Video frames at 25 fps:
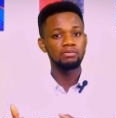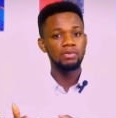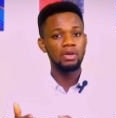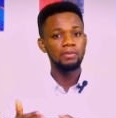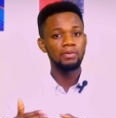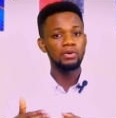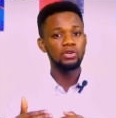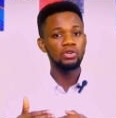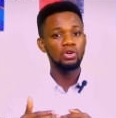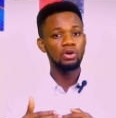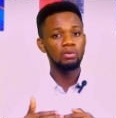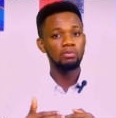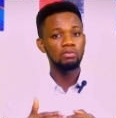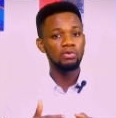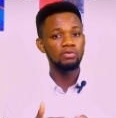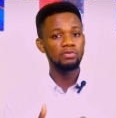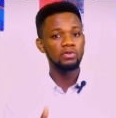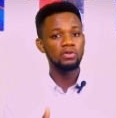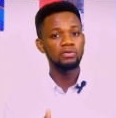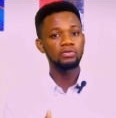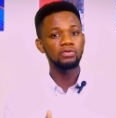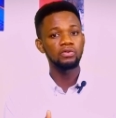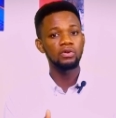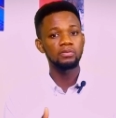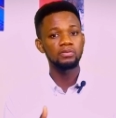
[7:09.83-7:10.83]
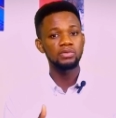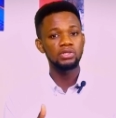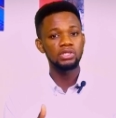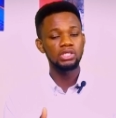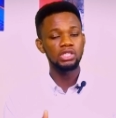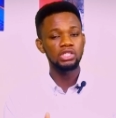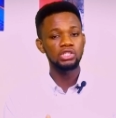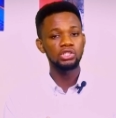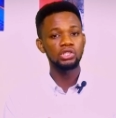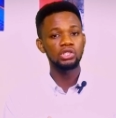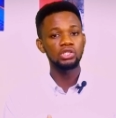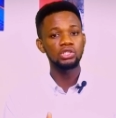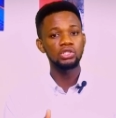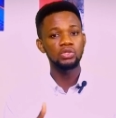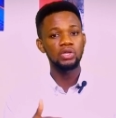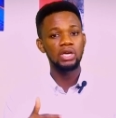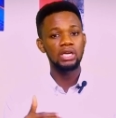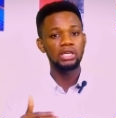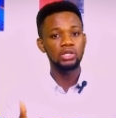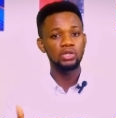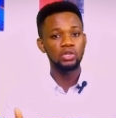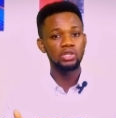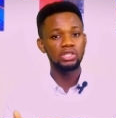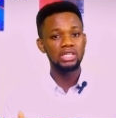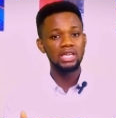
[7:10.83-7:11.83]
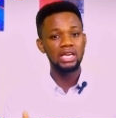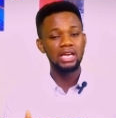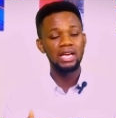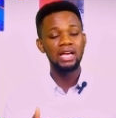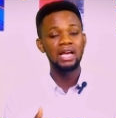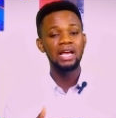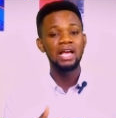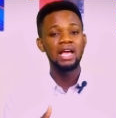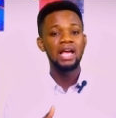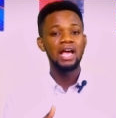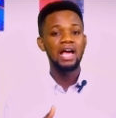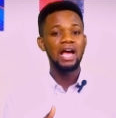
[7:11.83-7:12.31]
Maybe you're moving from station to another,